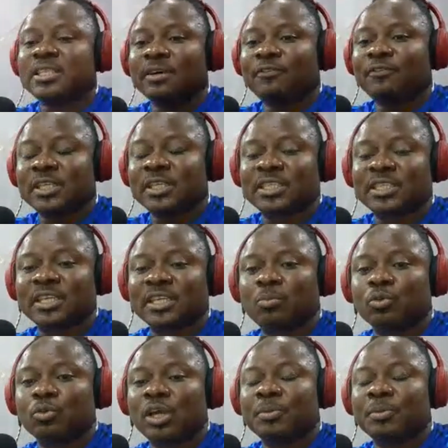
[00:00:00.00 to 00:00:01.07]
the
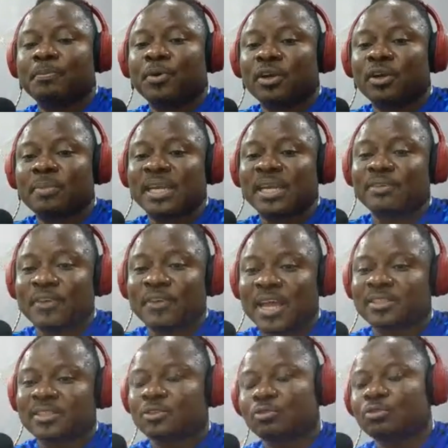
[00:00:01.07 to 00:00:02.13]
stadium will not be burned by the
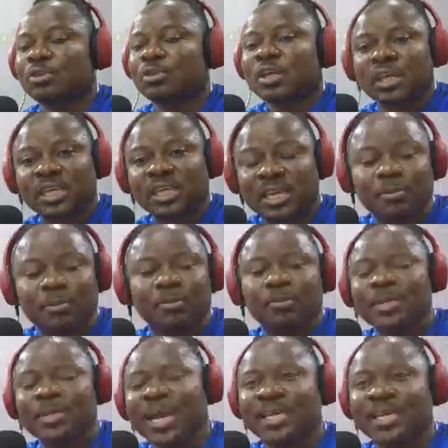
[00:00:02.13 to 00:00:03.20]
fans. So he came
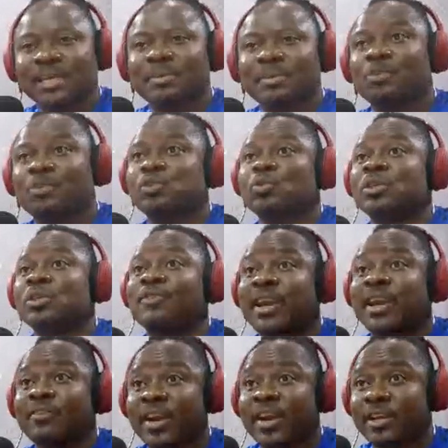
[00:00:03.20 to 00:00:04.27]
up with that gimmick, which was
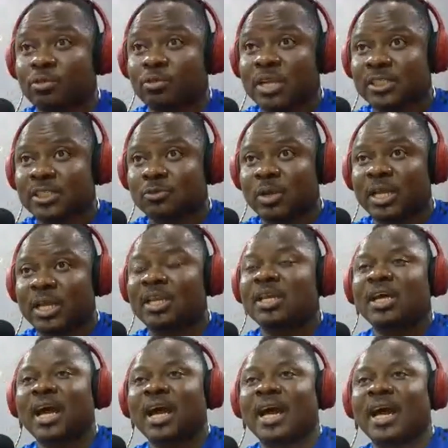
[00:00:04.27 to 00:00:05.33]
very, very good as
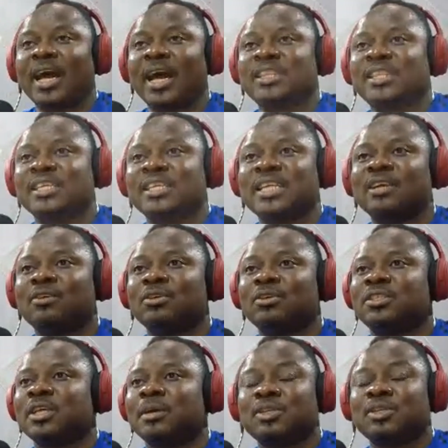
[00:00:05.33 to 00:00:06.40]
well. I think that there
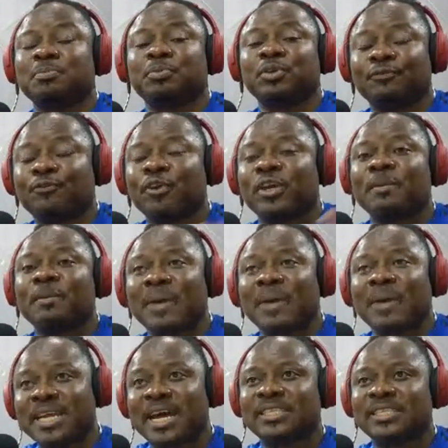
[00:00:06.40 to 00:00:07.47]
was something beautiful
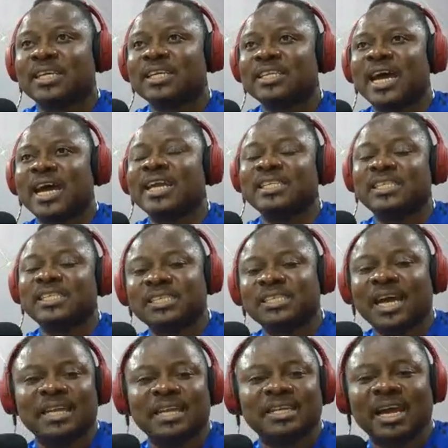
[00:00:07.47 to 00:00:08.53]
about that he
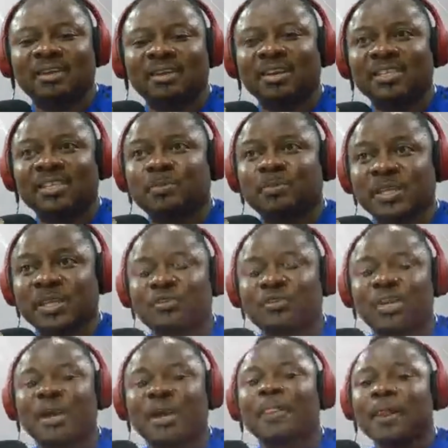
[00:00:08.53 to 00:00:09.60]
did, and I respect him
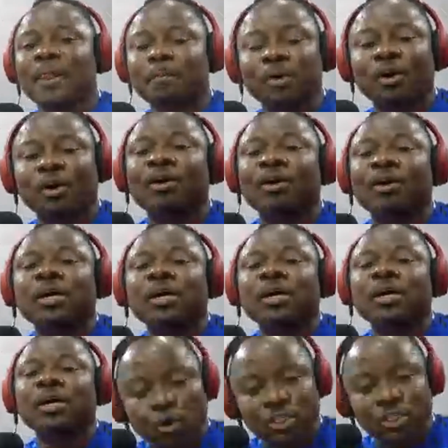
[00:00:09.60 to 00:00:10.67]
for that. But
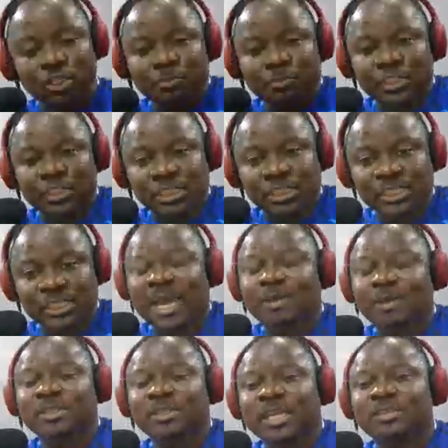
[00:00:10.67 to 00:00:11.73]
quote me on this,
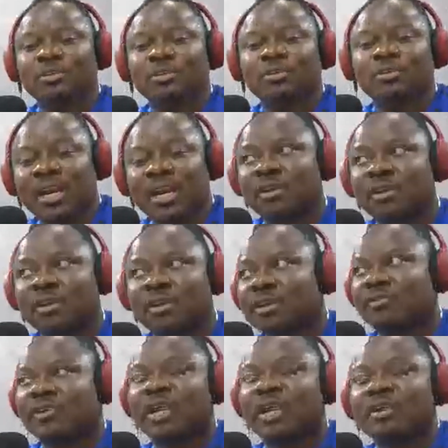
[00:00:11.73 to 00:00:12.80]
I will say it over and over
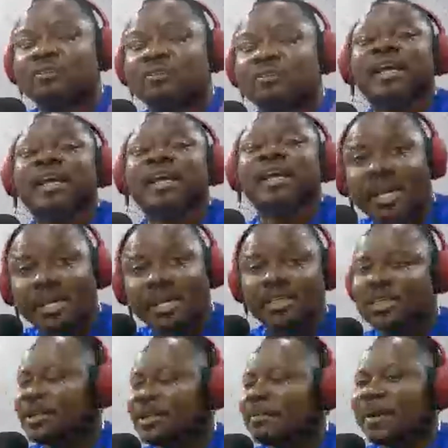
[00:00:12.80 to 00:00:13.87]
and over and over
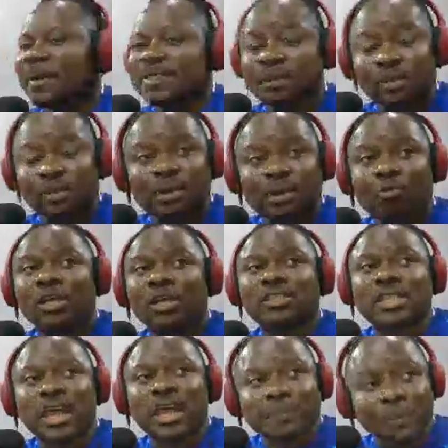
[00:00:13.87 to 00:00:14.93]
again. Barcelona,
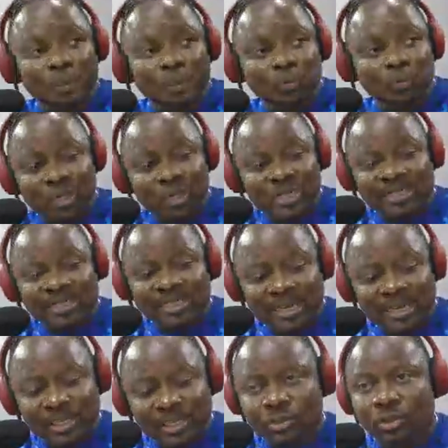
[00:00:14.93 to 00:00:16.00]
once Laporta won
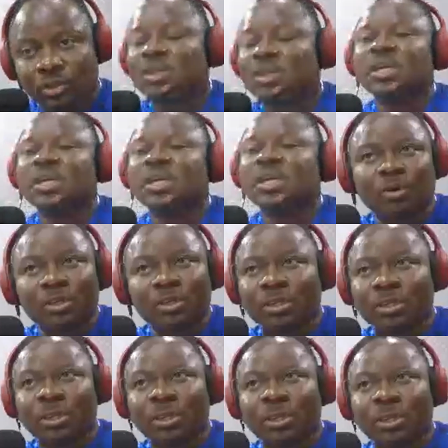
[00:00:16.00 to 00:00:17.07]
that election, it
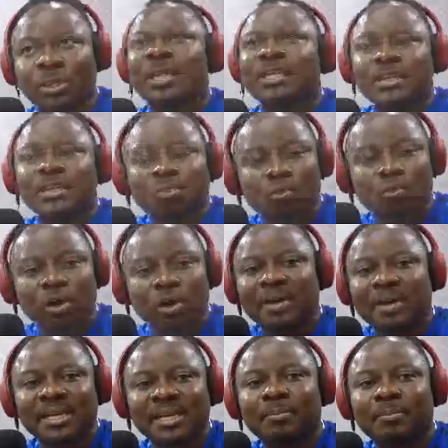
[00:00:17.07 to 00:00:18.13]
was clear that
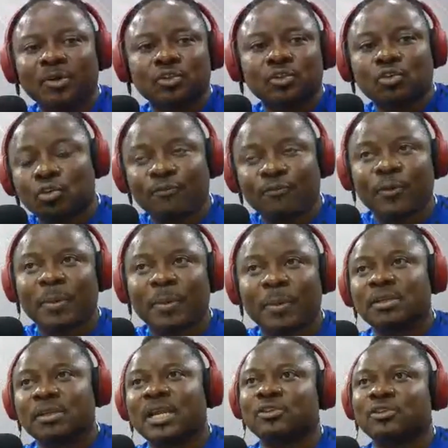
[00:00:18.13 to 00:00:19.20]
one man that must go for
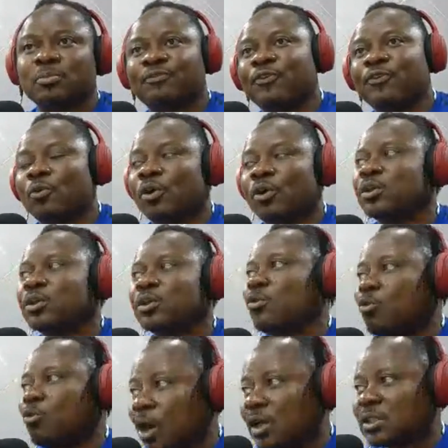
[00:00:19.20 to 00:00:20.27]
Barcelona to move forward
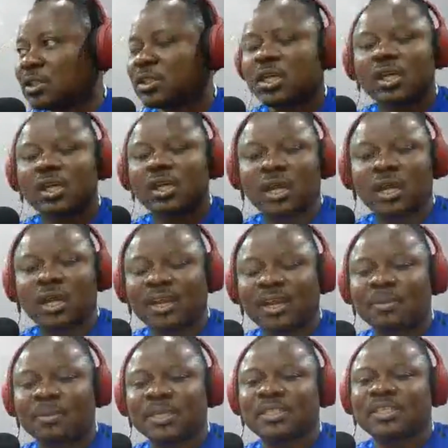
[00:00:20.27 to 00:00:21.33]
was
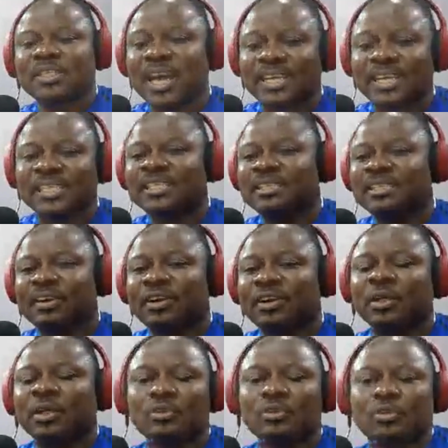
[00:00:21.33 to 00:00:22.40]
Lionel Messi, and he did
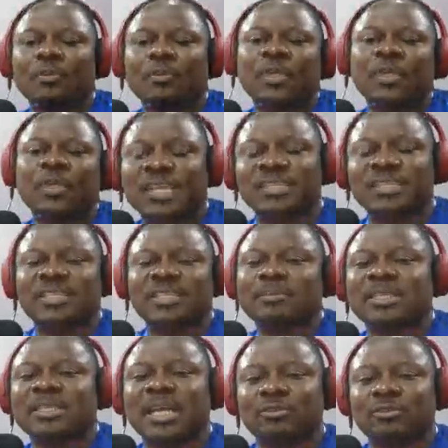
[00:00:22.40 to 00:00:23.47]
very well. So if that's
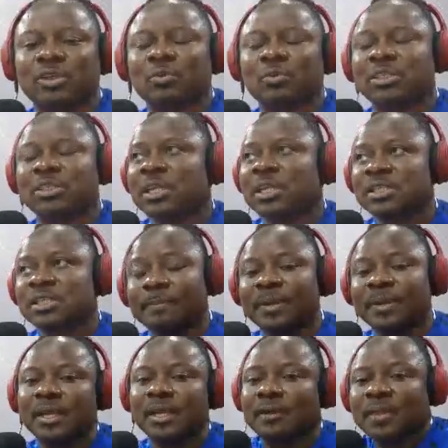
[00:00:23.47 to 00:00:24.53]
the same thing they're doing with
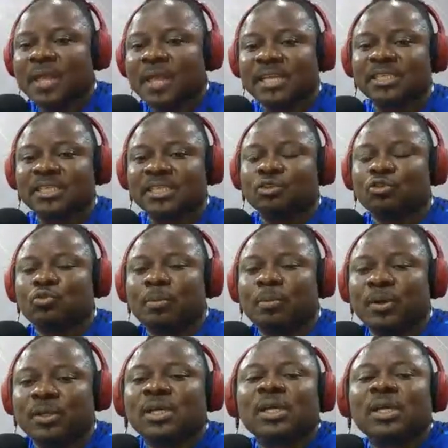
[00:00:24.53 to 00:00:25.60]
Dembele, I think it's a good
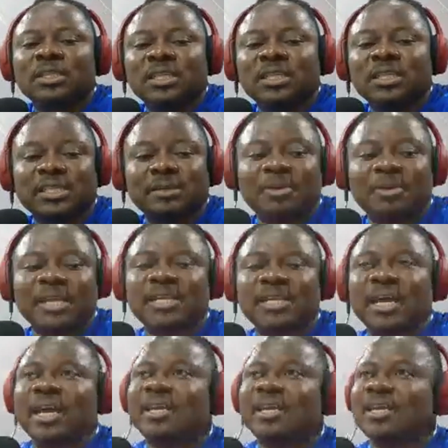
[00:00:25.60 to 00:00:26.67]
one. But the team right
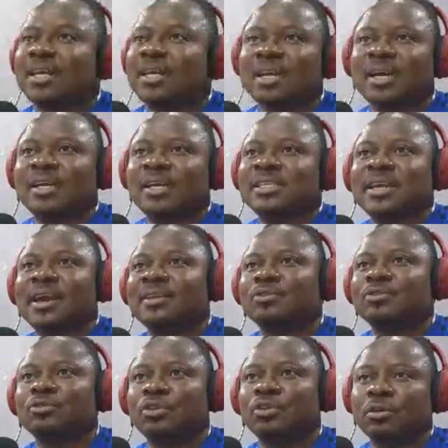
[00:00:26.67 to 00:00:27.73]
now, they
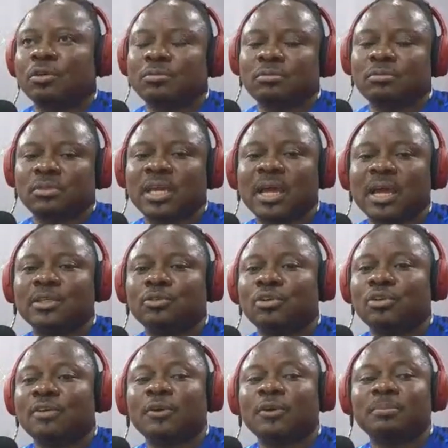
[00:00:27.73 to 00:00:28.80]
can't do wrong. They can't
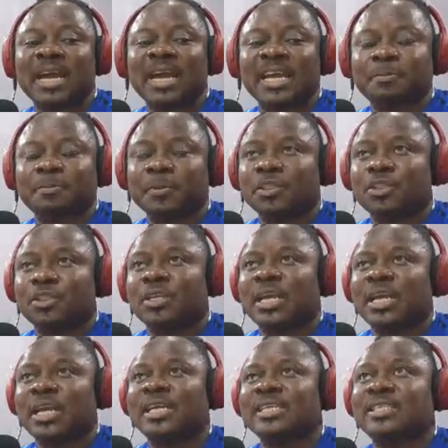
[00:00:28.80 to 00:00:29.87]
do wrong. From 9th position
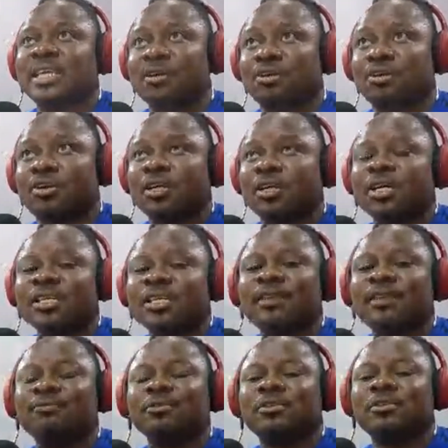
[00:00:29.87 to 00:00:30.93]
now, they're in 2nd.
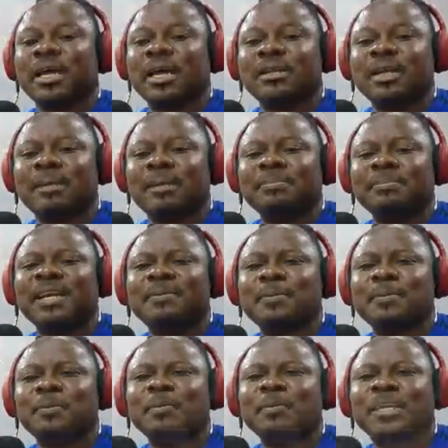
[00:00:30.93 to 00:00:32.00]
They're even, I'm
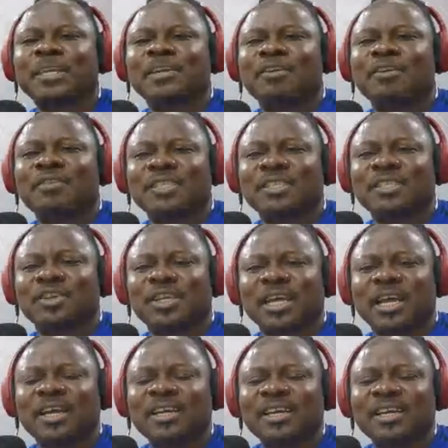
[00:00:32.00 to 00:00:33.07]
hearing people making a
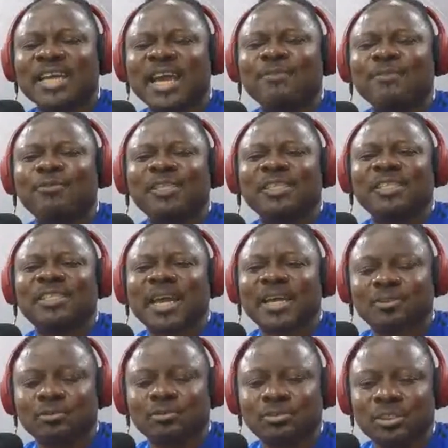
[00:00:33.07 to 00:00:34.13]
conversation that they're even in the
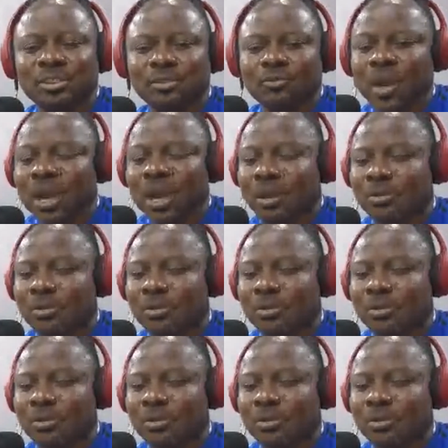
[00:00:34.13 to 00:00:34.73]
title race.